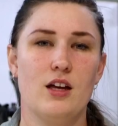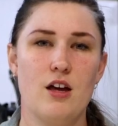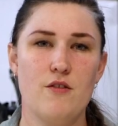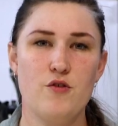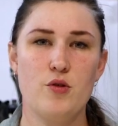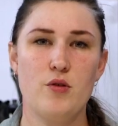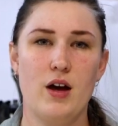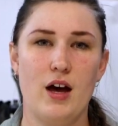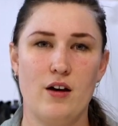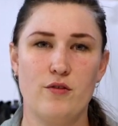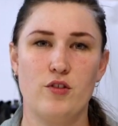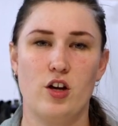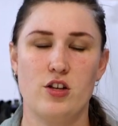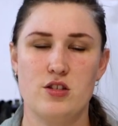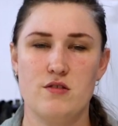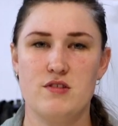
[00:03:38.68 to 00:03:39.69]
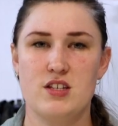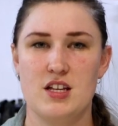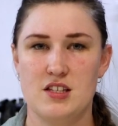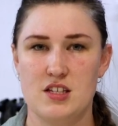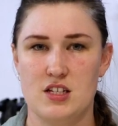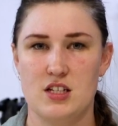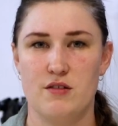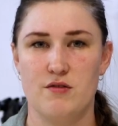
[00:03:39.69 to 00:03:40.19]
If you have loss of
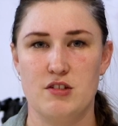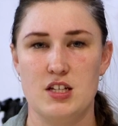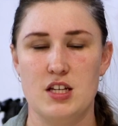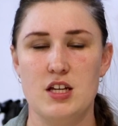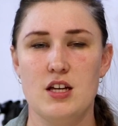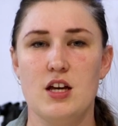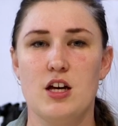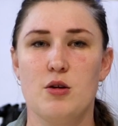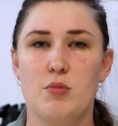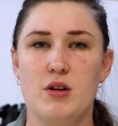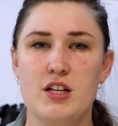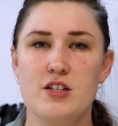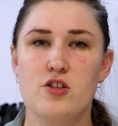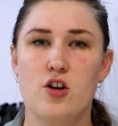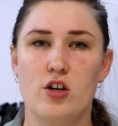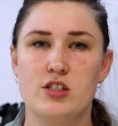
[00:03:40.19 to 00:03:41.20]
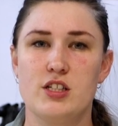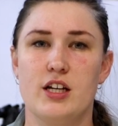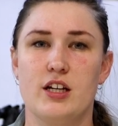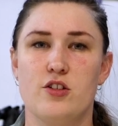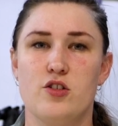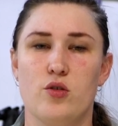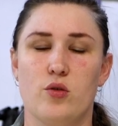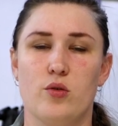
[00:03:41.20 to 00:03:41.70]
sensitivity, please
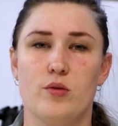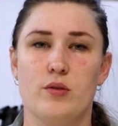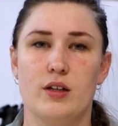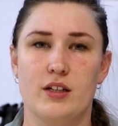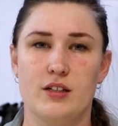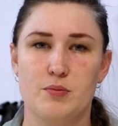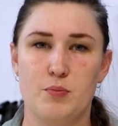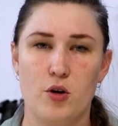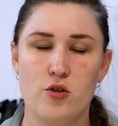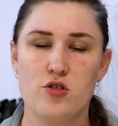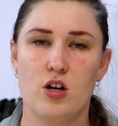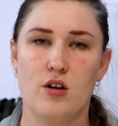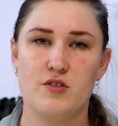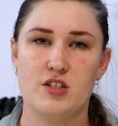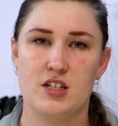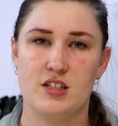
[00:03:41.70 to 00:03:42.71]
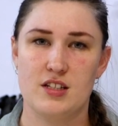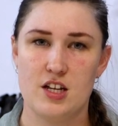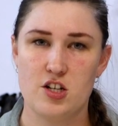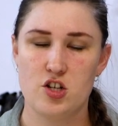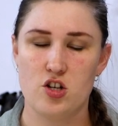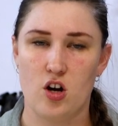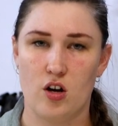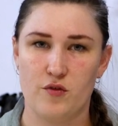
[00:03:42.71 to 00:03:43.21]
contact your post-harvest
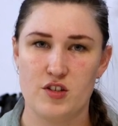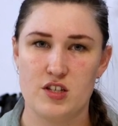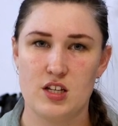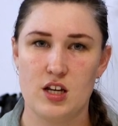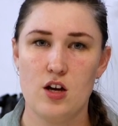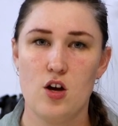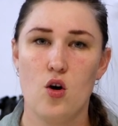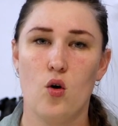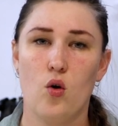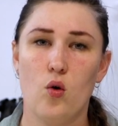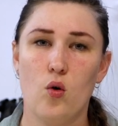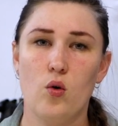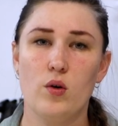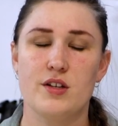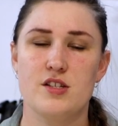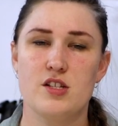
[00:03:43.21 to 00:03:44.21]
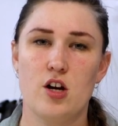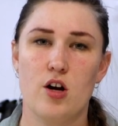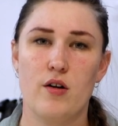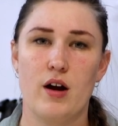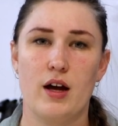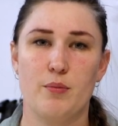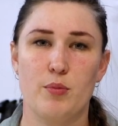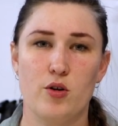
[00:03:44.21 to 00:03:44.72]
extension officer or a
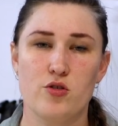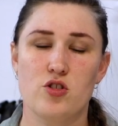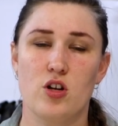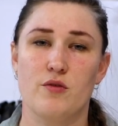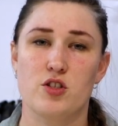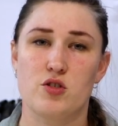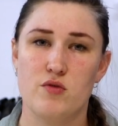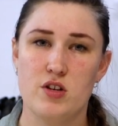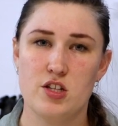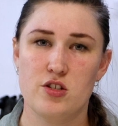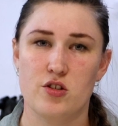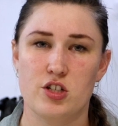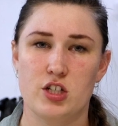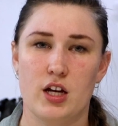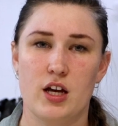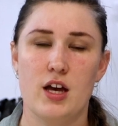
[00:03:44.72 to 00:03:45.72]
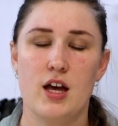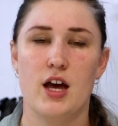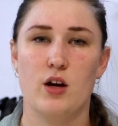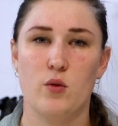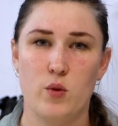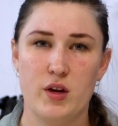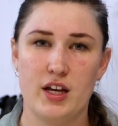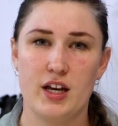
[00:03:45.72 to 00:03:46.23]
CRI post-harvest researcher,
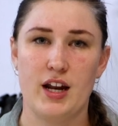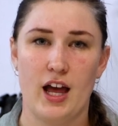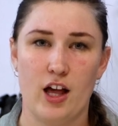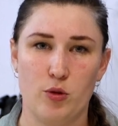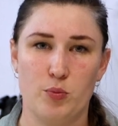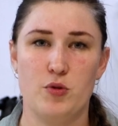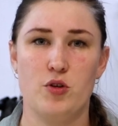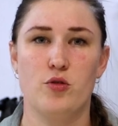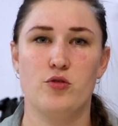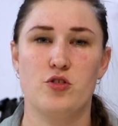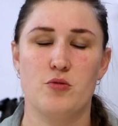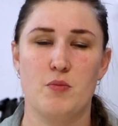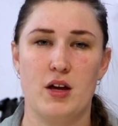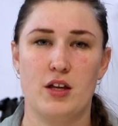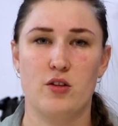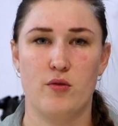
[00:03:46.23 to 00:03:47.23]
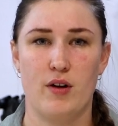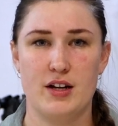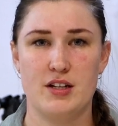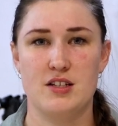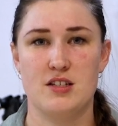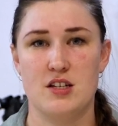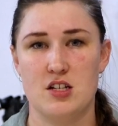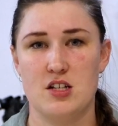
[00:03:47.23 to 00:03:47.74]
and we can help you to make the right
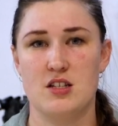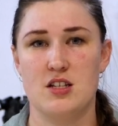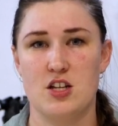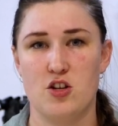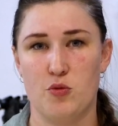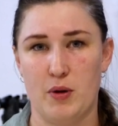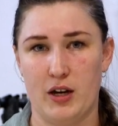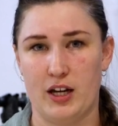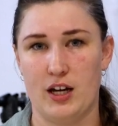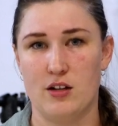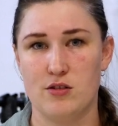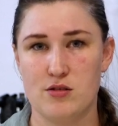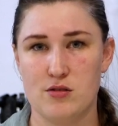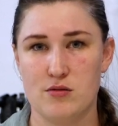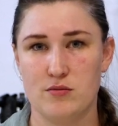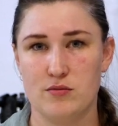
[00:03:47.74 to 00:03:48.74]
decisions in your packhouse.